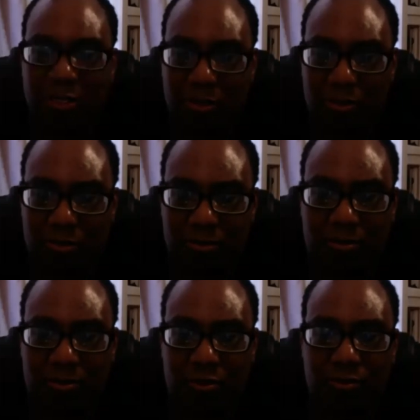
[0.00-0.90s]
literally
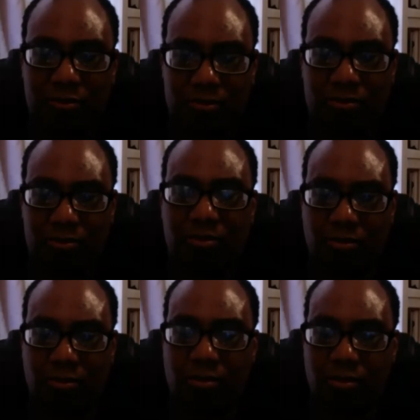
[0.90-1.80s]
own 3
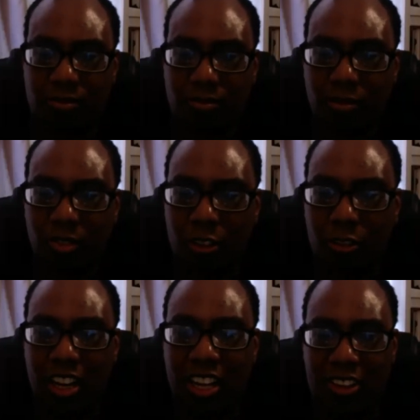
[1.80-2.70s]
businesses.
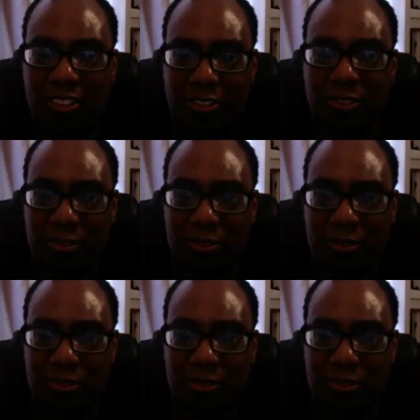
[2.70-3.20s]
But